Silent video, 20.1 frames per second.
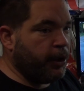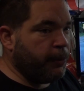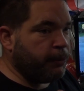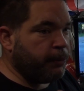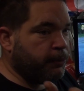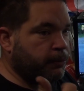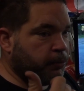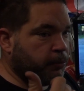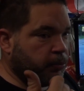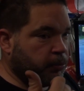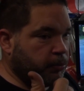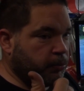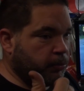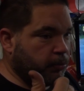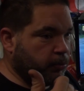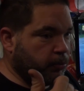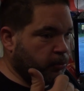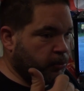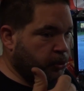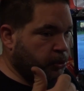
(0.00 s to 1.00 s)
I'm
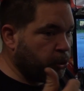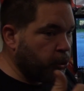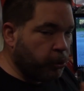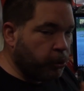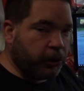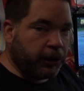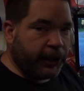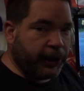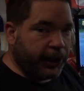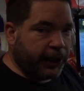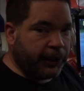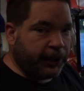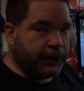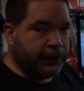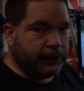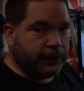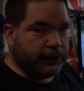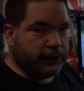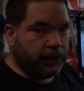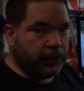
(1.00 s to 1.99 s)
dawdling
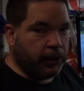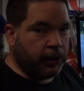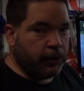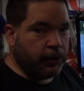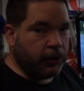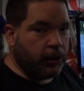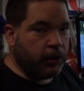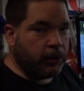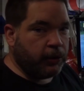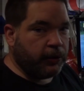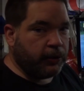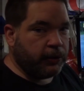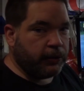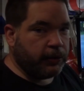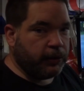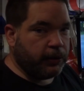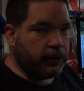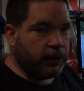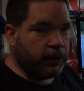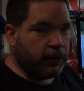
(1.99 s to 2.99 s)
along.
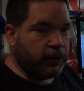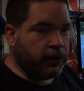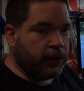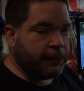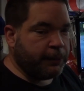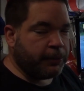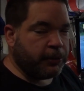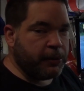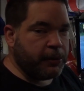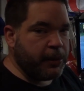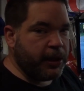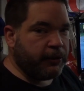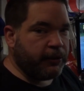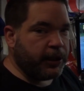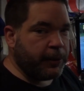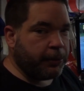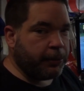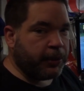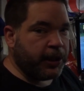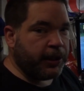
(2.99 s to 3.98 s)
I
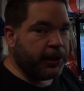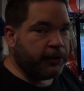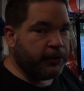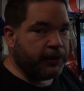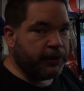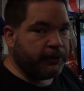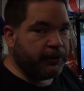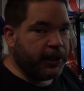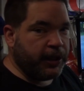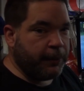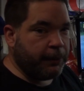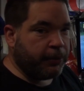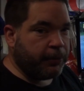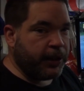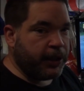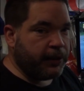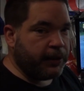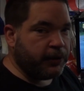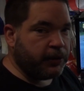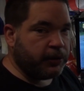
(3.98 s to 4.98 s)
primarily brake on the rear
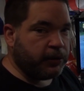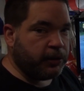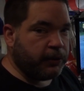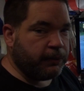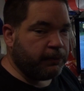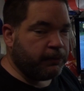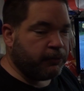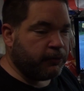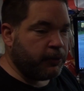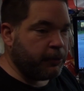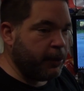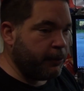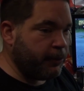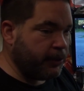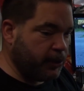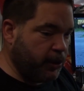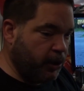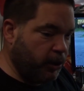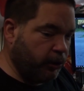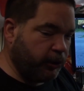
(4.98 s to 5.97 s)
brake. I've just got to remember
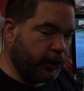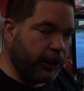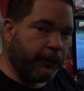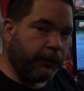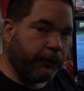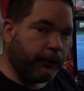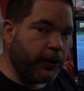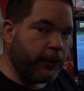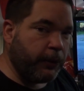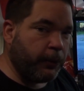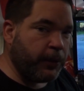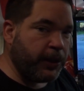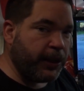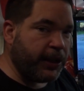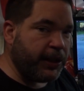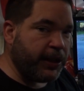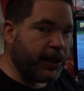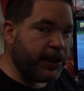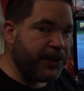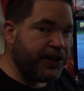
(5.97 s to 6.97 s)
to hold that front one
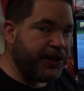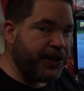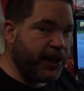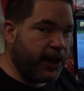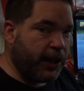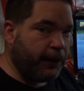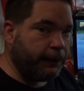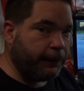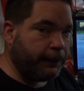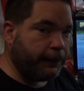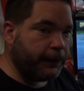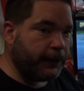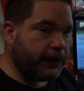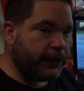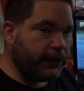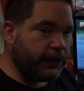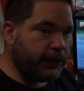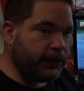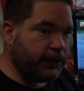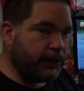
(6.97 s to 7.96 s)
in enough
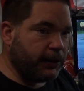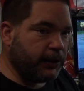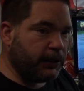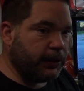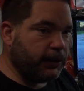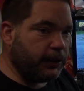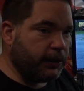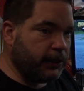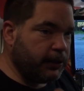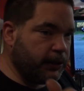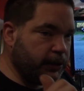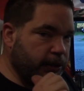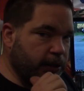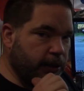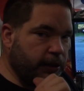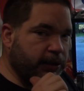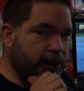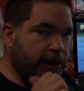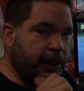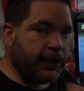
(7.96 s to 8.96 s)

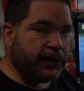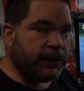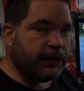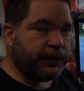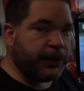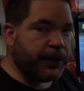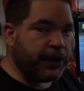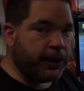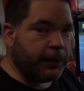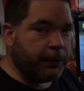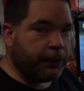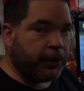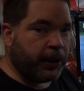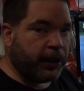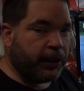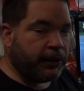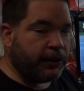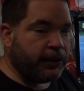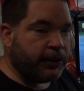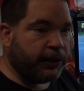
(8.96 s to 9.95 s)
to activate the
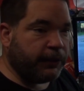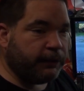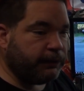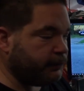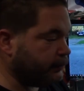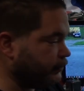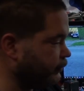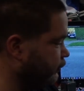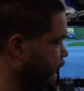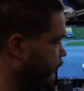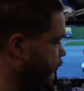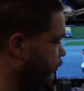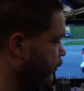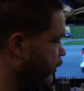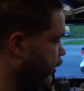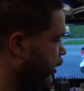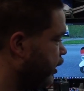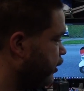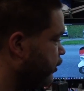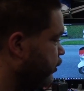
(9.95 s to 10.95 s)
brake light.
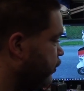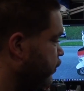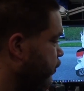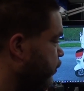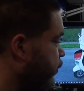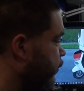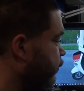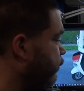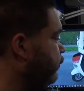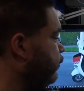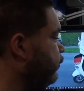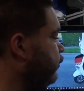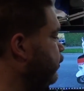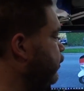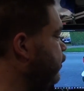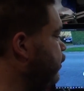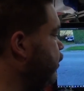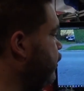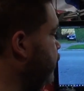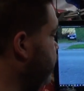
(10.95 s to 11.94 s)
That's all.
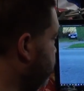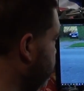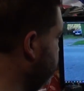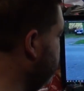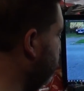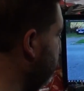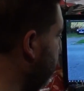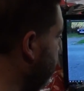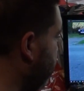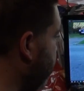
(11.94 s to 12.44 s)
Just so the